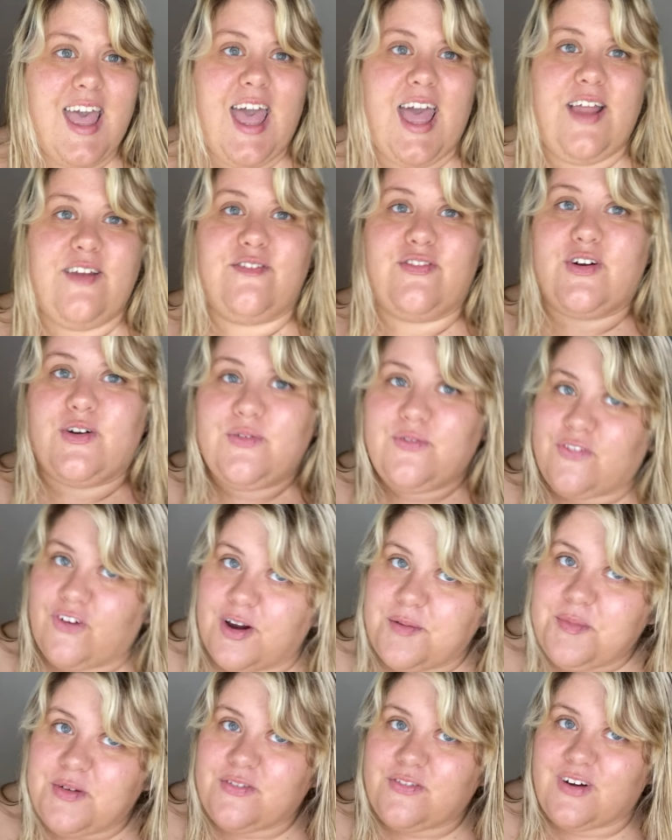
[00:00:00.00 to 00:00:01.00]
And for
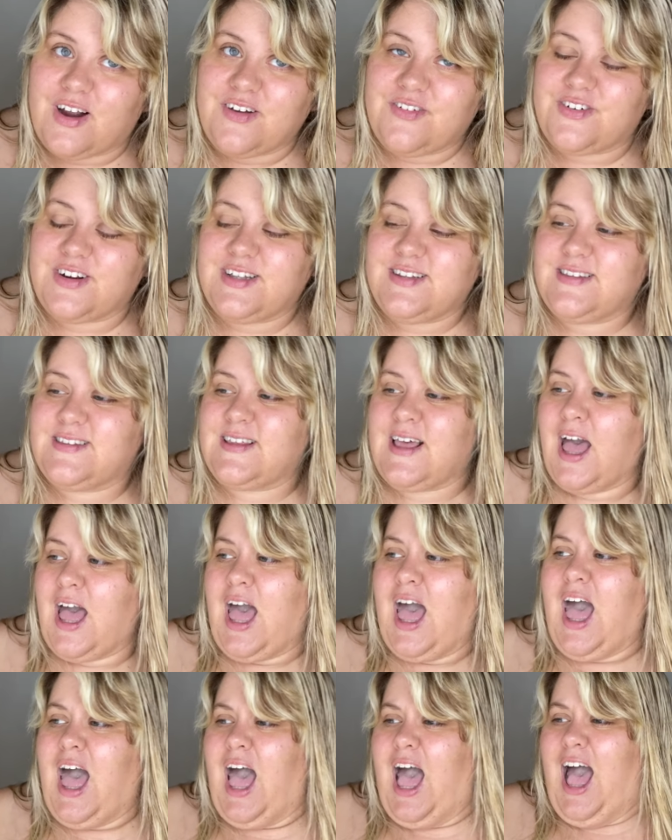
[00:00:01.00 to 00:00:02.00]
frame of reference,
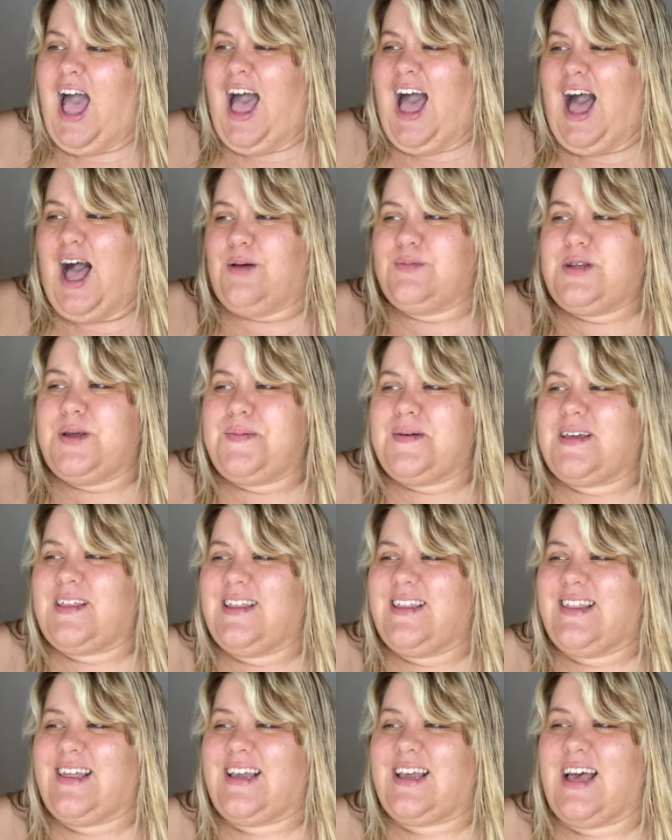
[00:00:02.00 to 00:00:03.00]
I'm
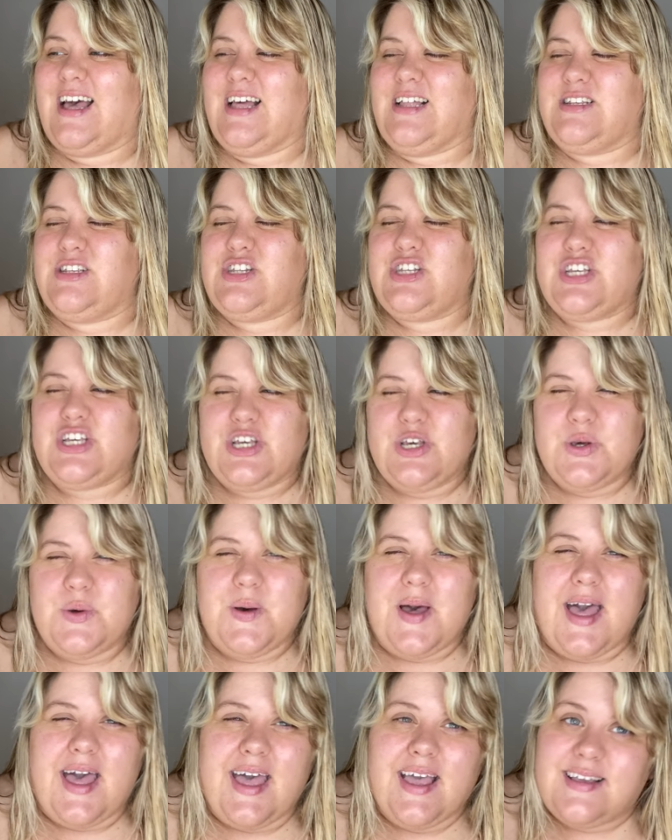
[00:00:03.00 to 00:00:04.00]
typically like a
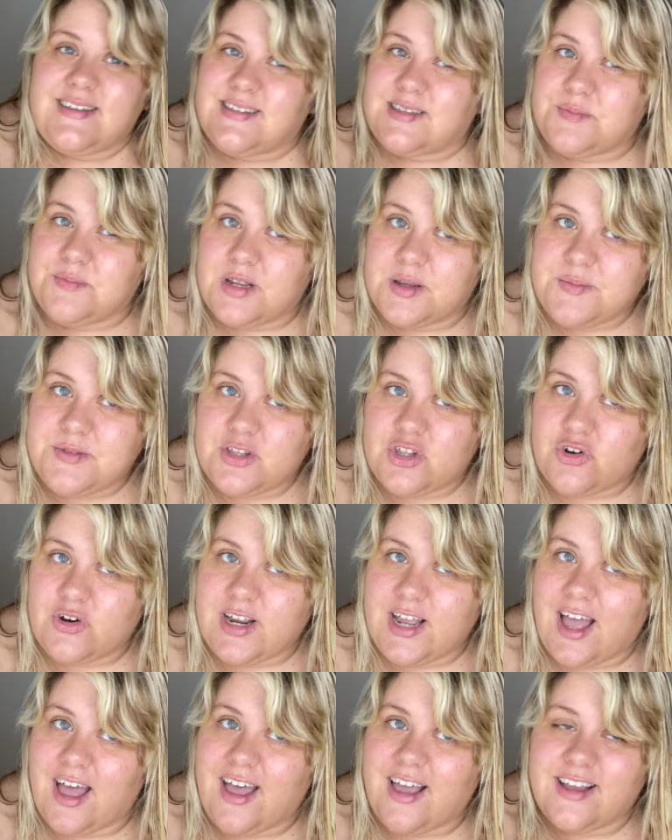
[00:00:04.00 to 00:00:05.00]
2X, sometimes
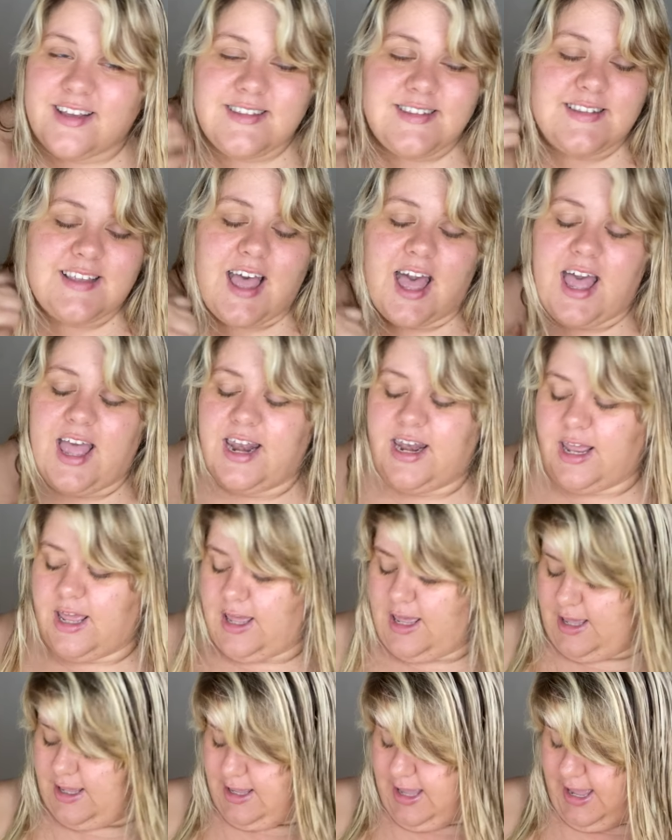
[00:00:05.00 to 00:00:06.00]
3X kind
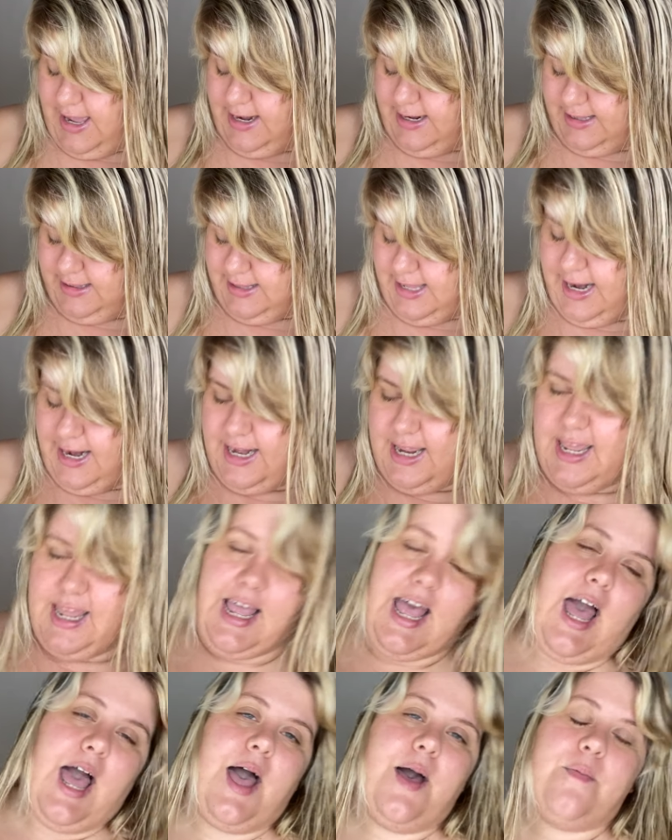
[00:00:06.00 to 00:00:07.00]
of
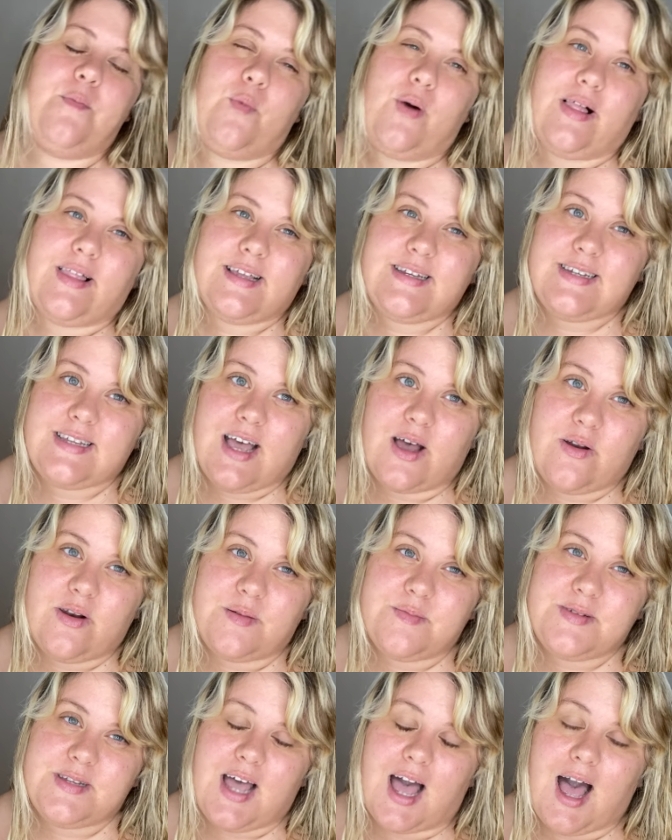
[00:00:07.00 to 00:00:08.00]
lady. I'm well endowed
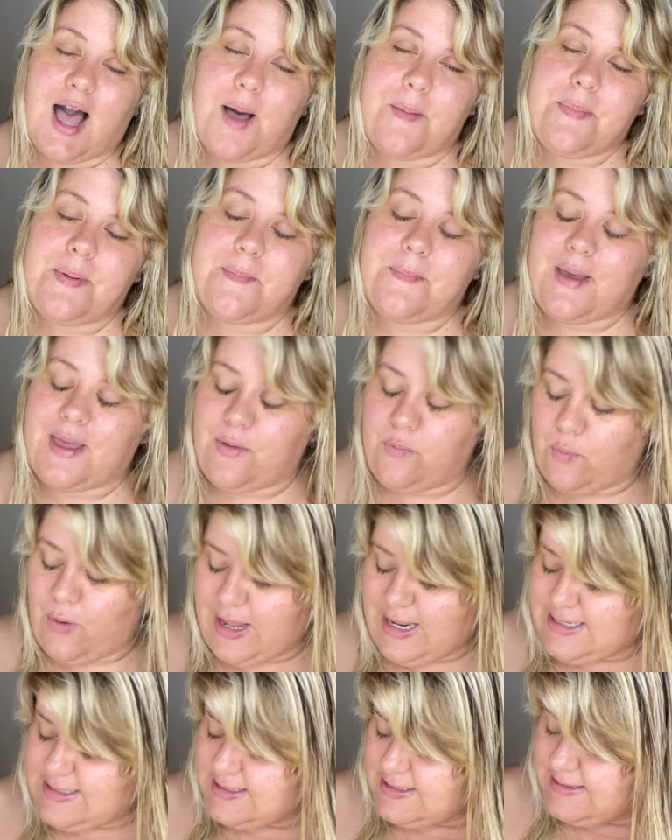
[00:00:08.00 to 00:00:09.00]
up top and my
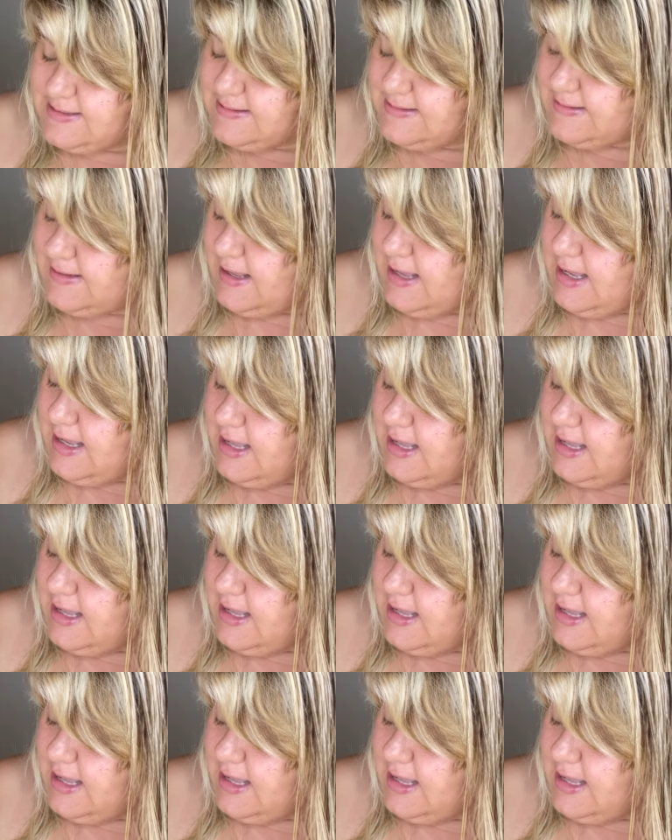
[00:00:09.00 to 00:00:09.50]
weight is